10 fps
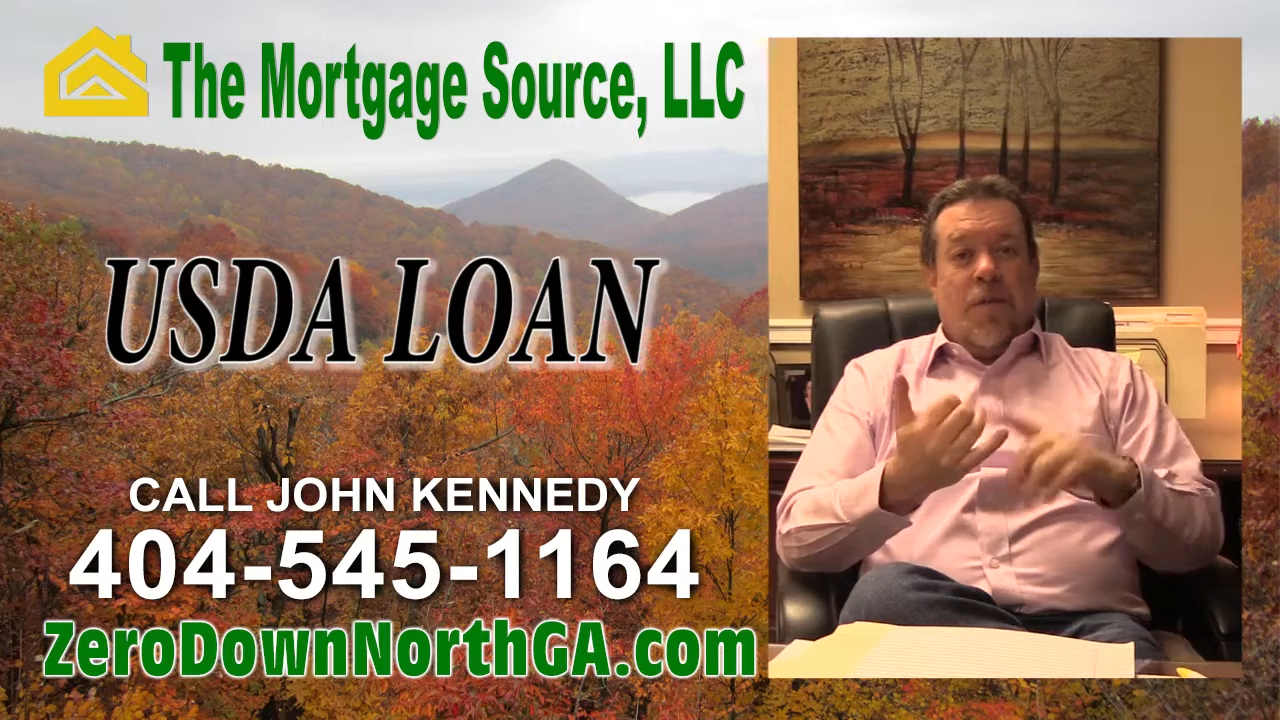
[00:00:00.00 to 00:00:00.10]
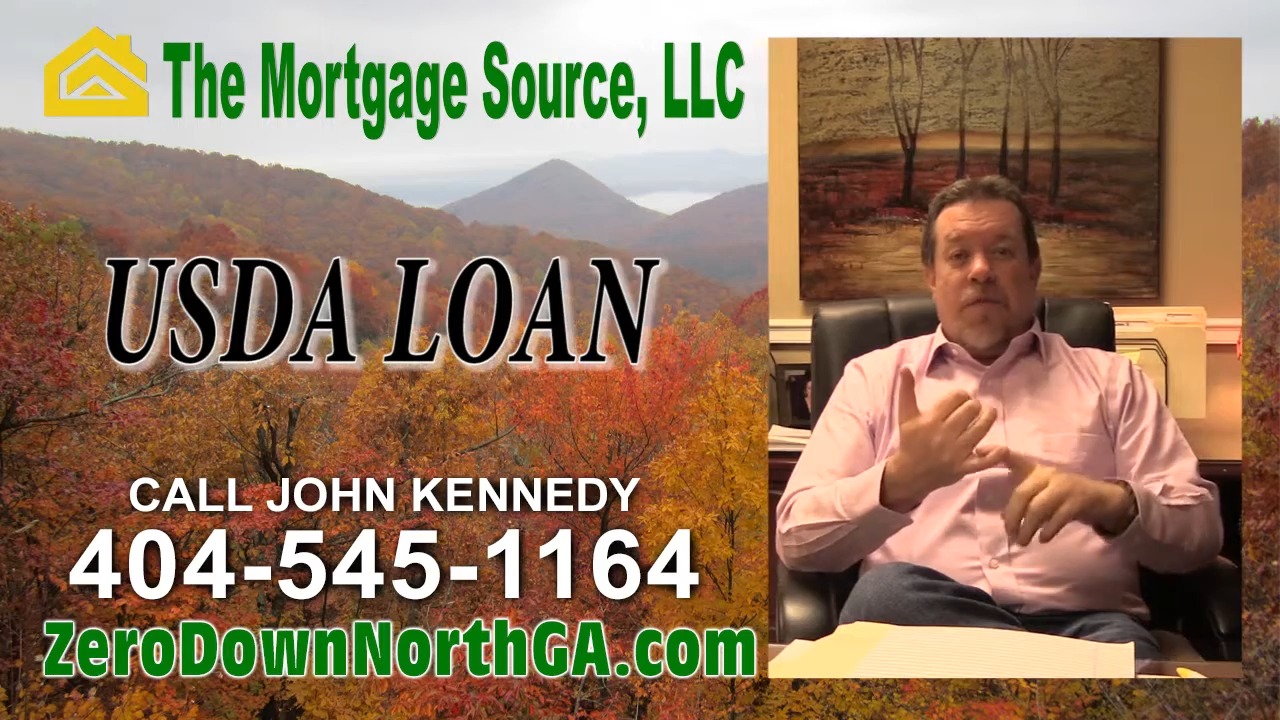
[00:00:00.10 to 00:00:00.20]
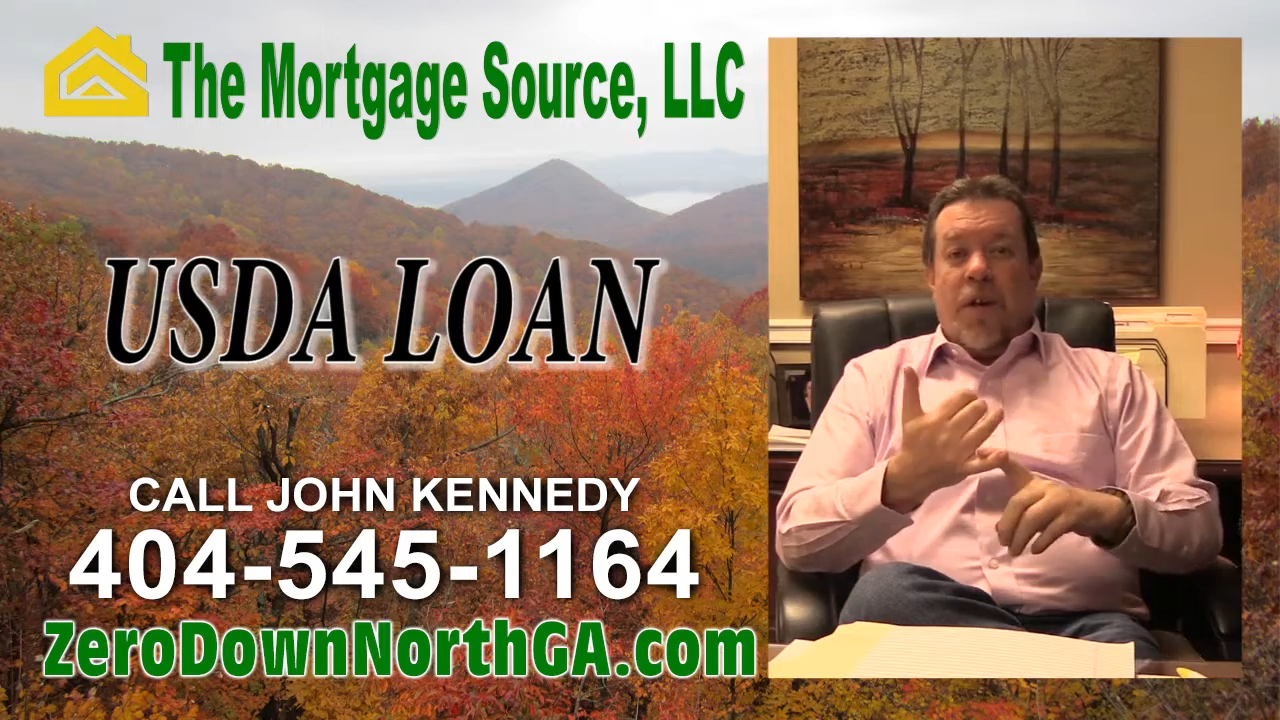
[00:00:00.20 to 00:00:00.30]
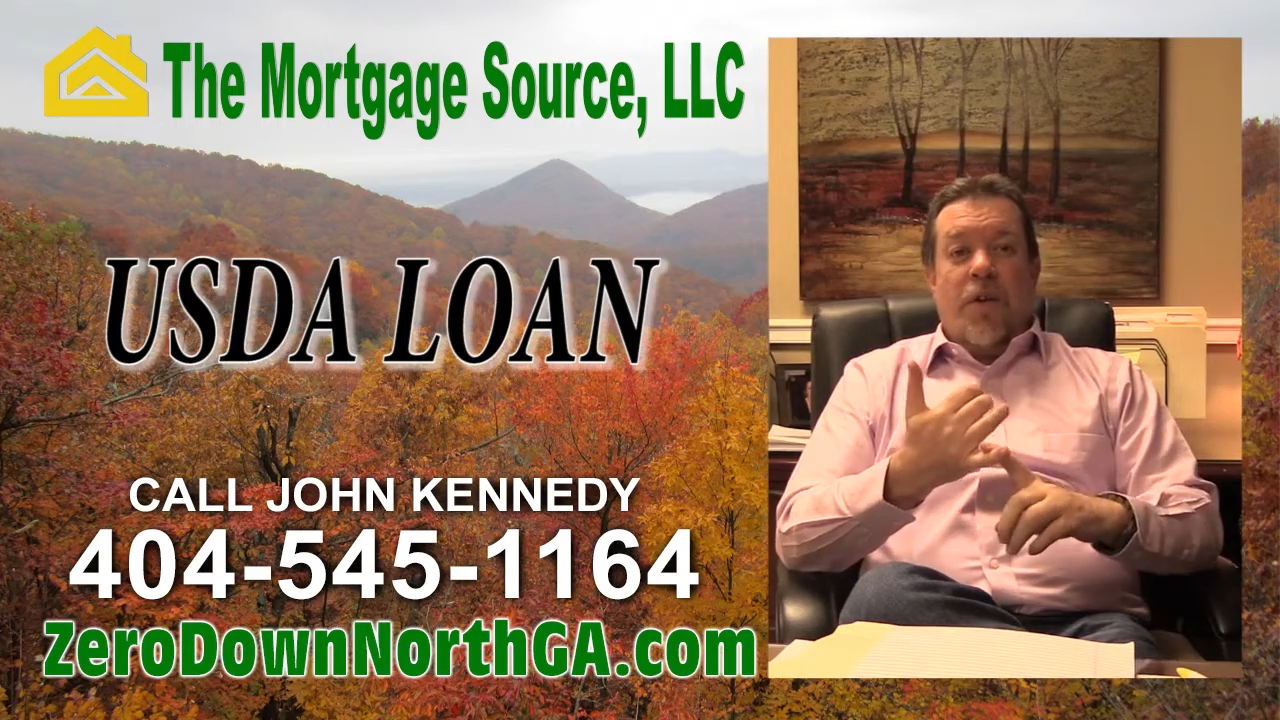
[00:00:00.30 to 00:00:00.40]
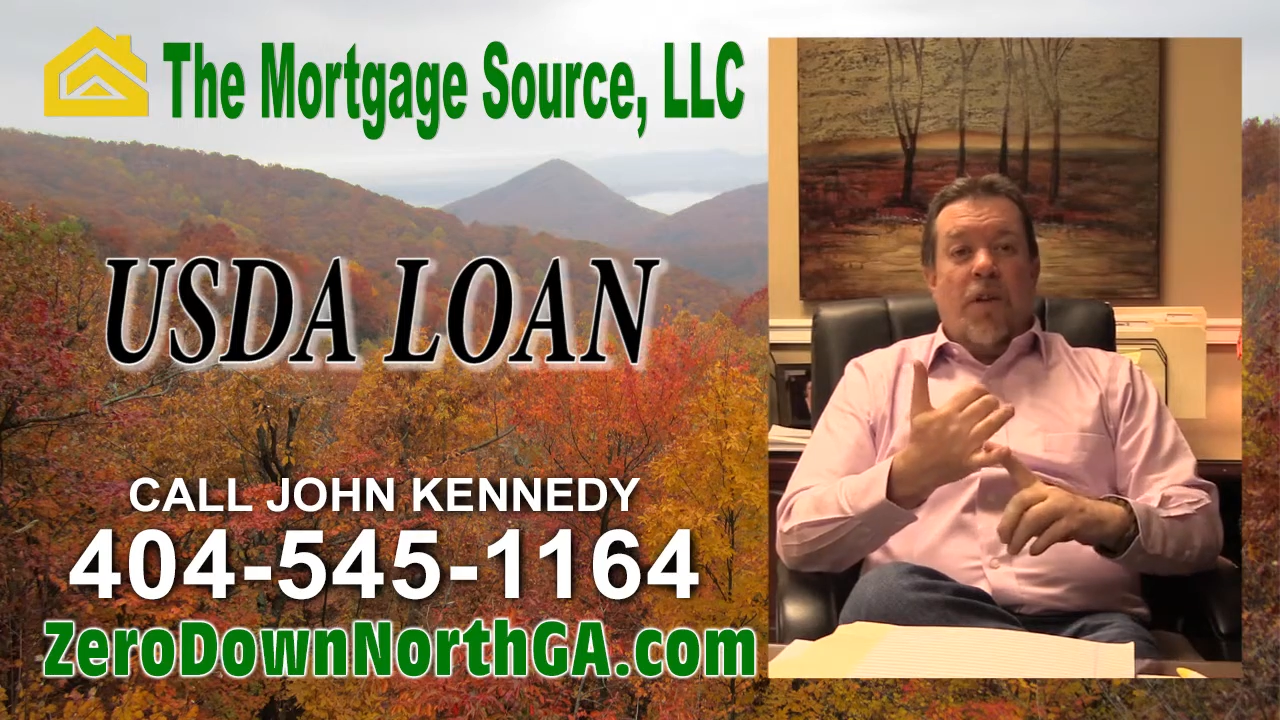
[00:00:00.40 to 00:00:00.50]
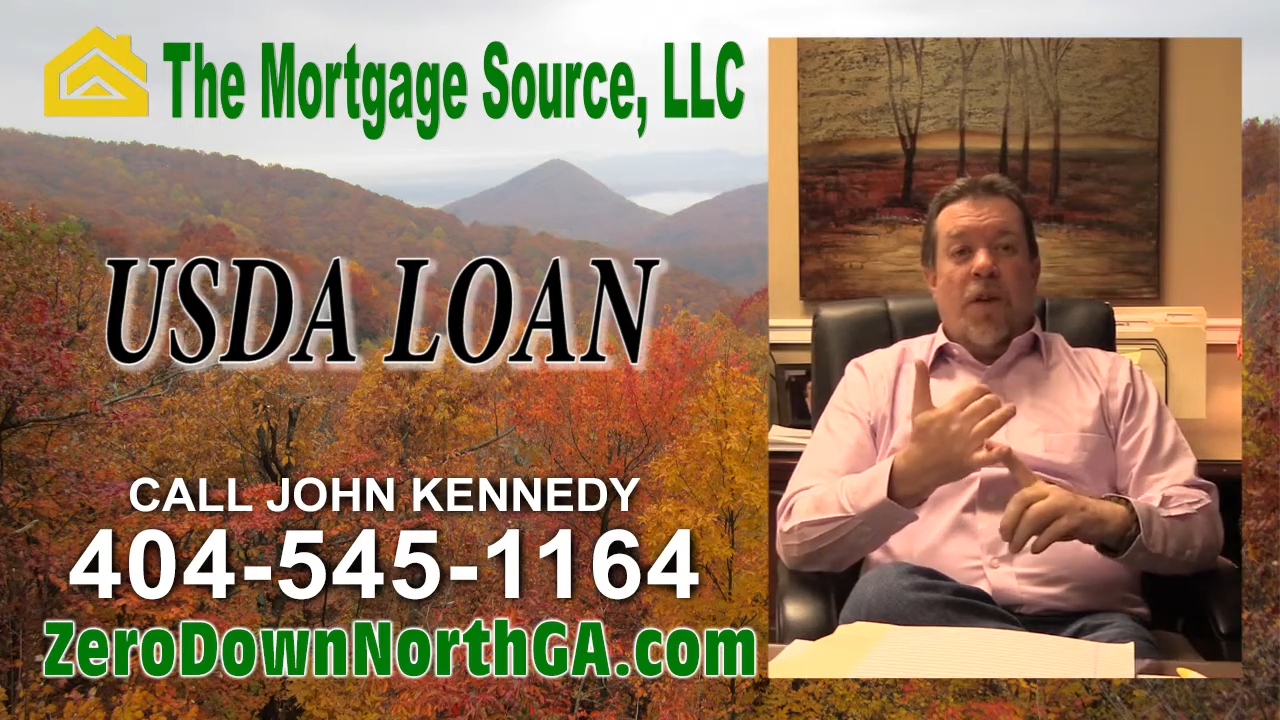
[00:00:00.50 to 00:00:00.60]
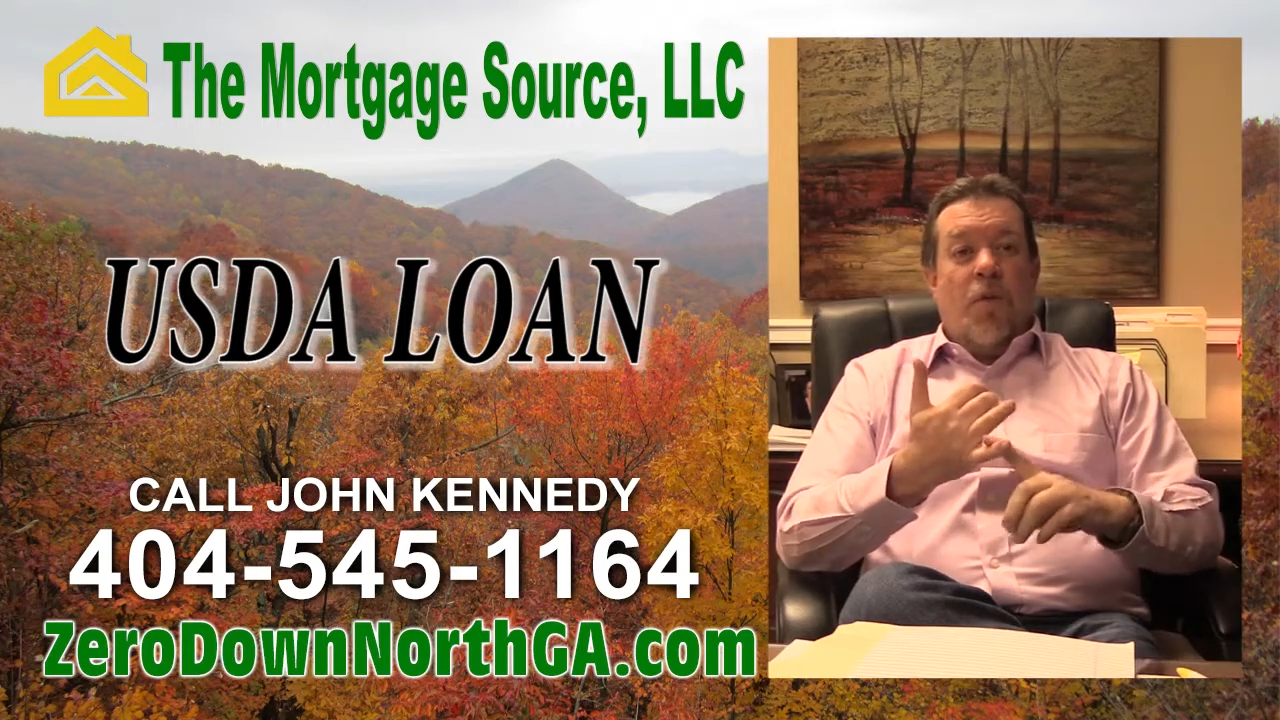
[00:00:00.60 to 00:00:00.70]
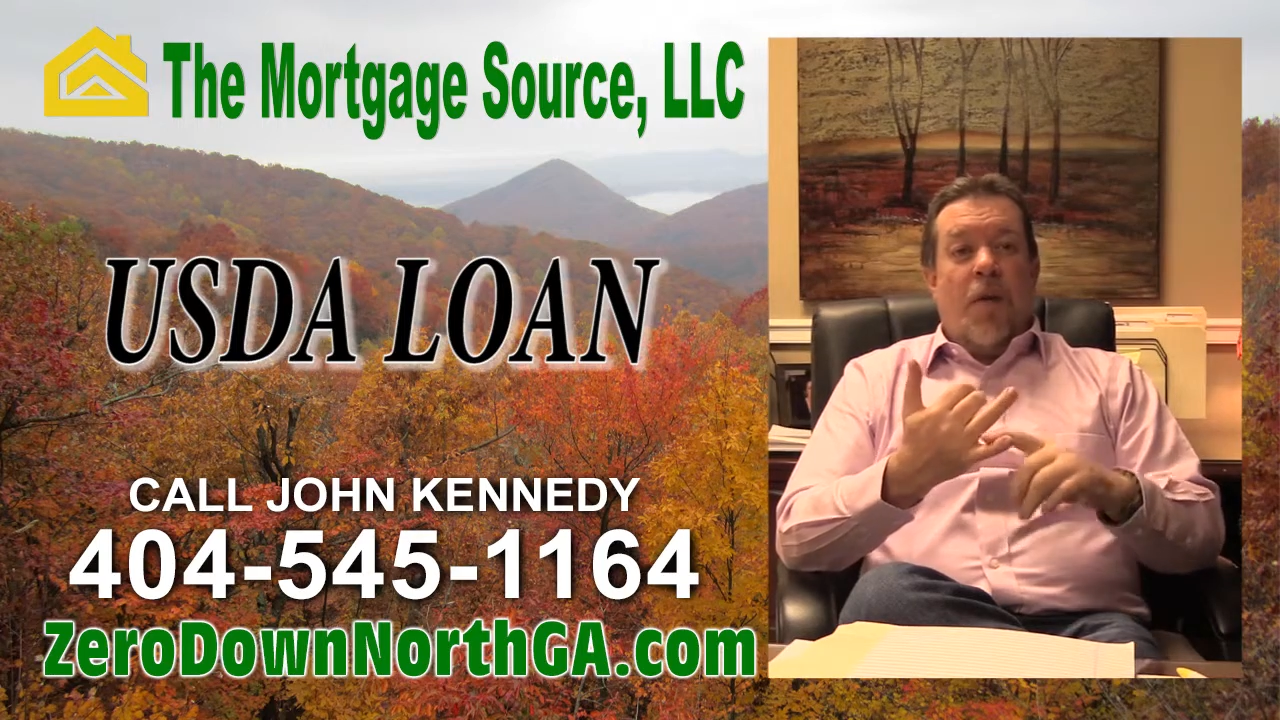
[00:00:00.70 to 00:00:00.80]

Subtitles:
very low